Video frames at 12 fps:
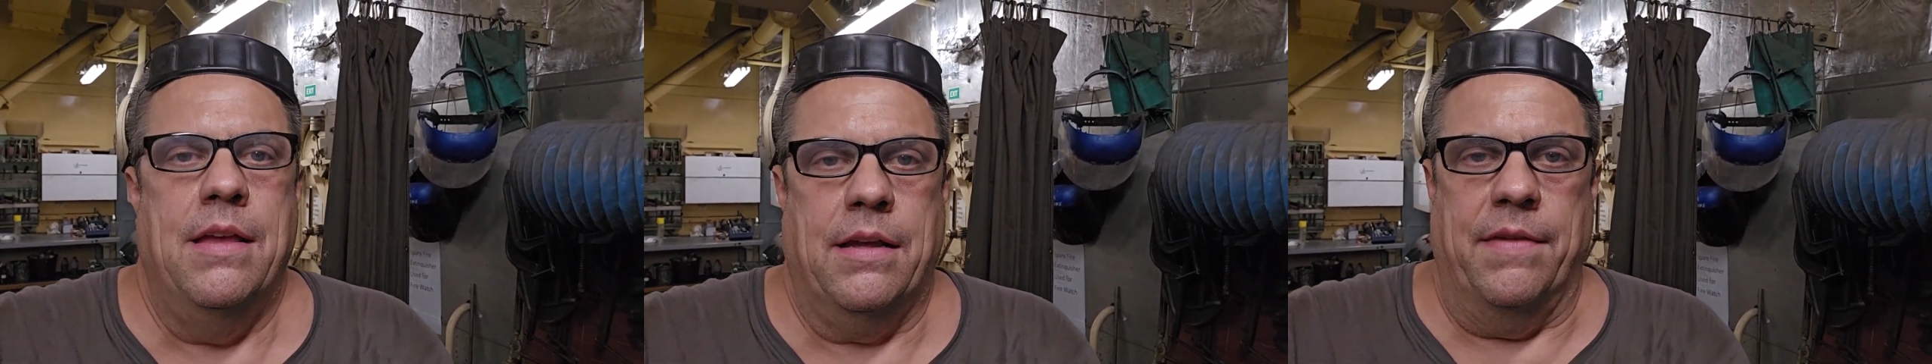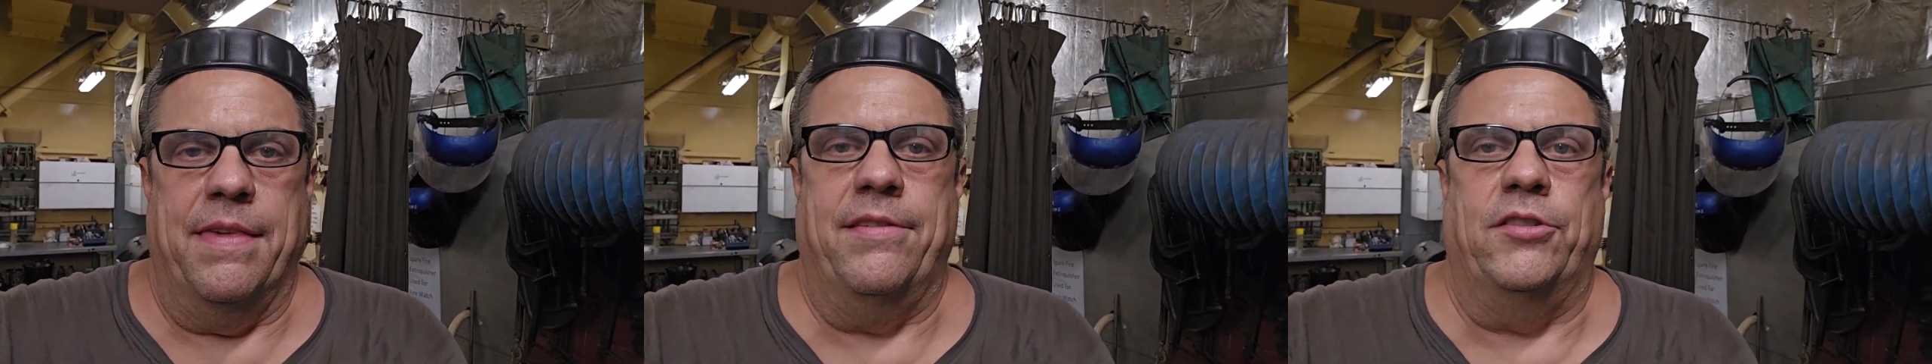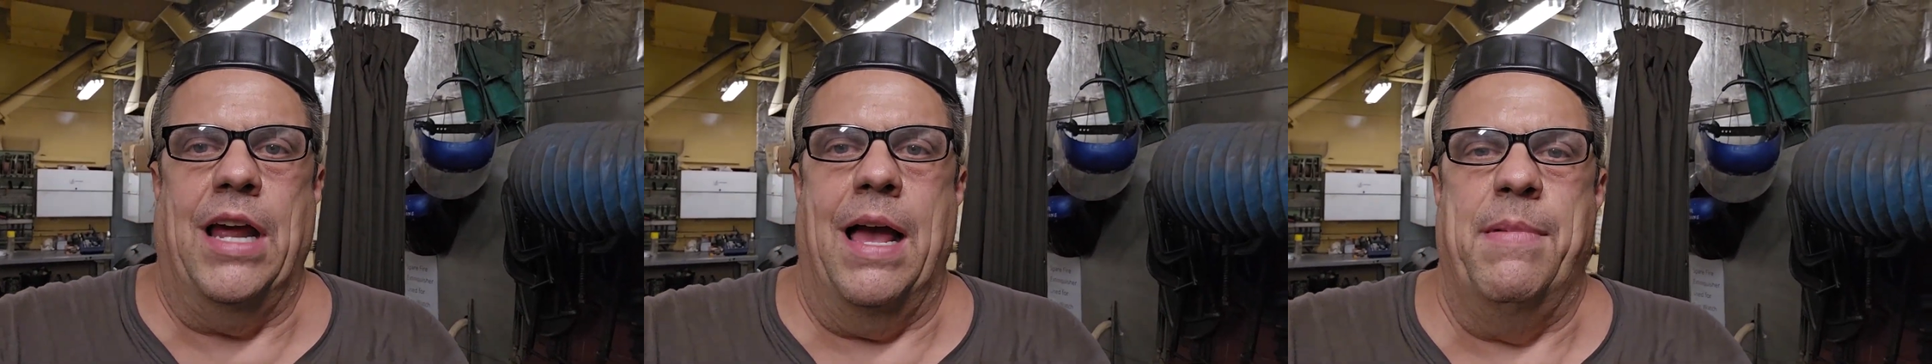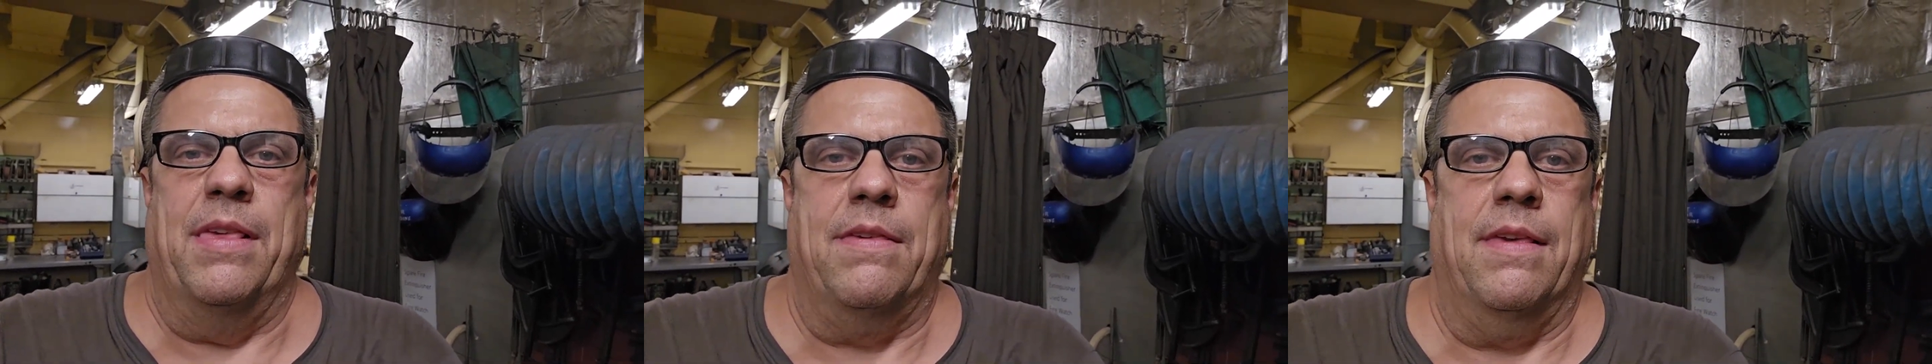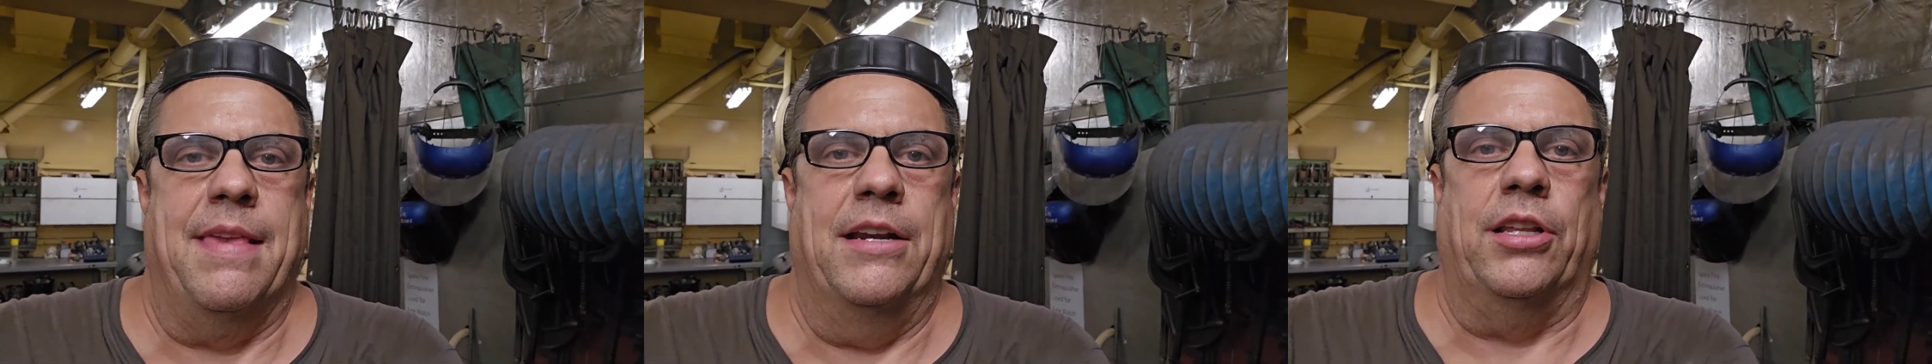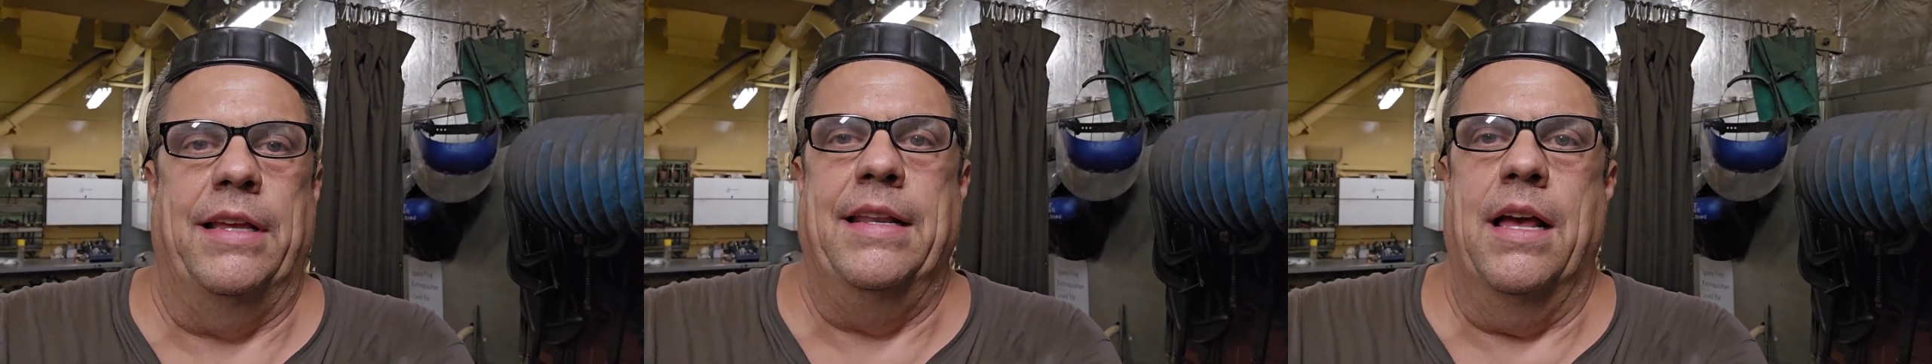because this job is
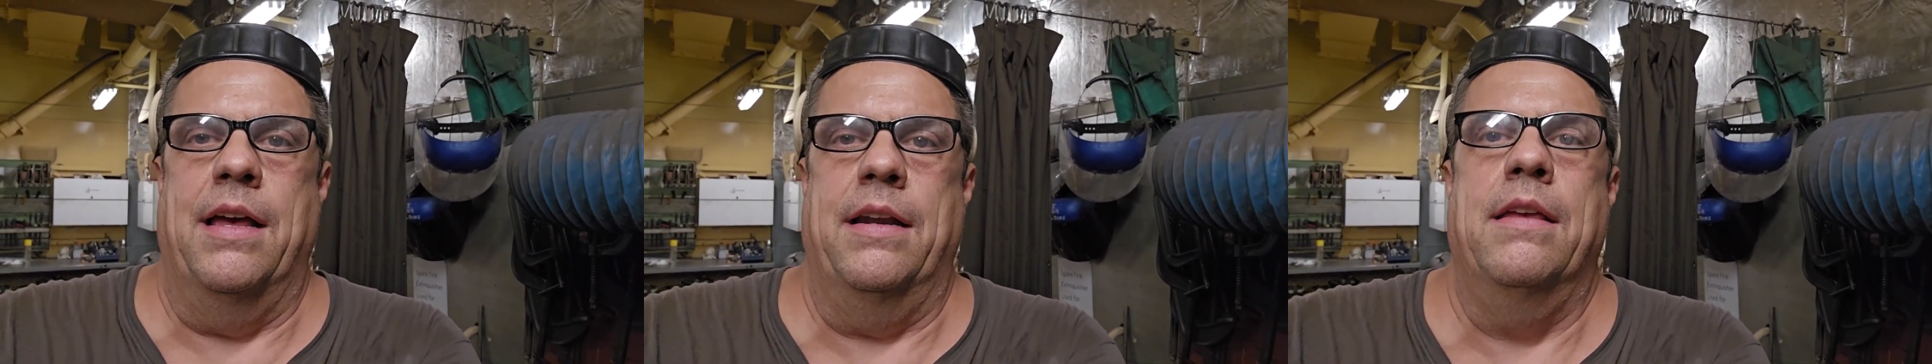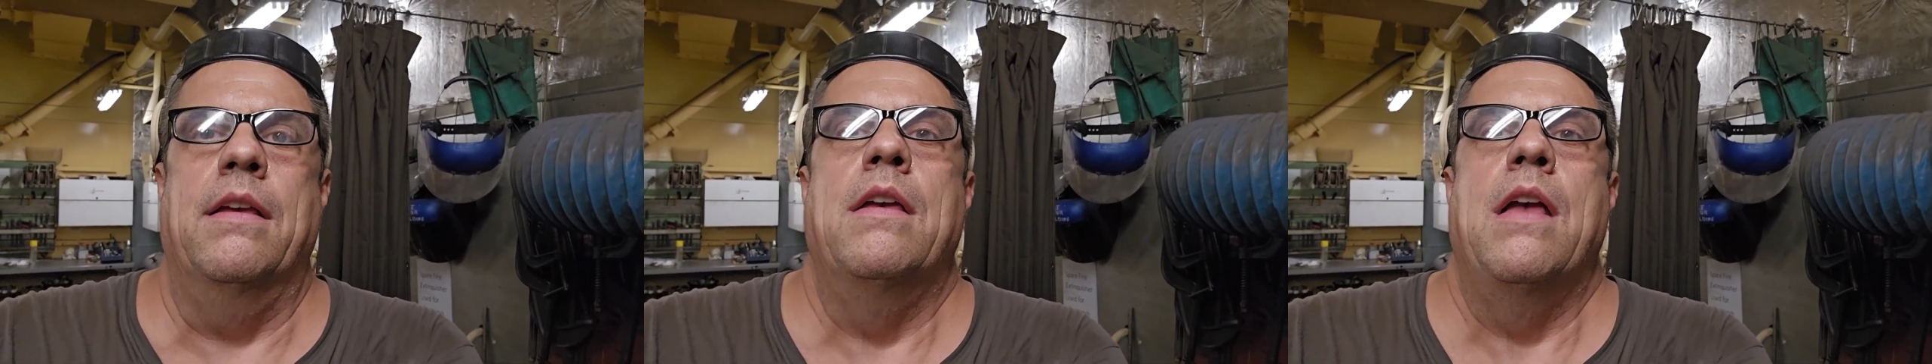essentially done.